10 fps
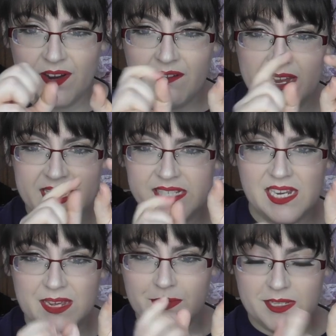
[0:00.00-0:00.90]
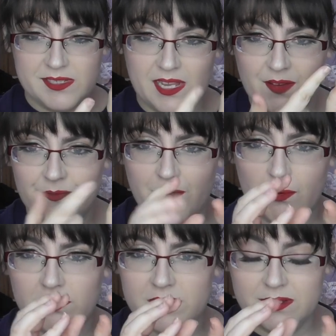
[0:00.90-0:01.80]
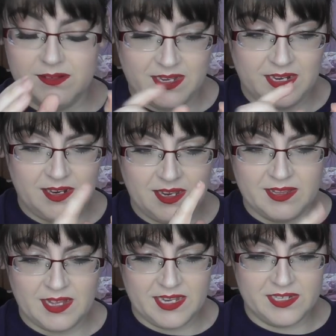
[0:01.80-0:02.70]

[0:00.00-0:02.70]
very easily when there's like a fold in it like that.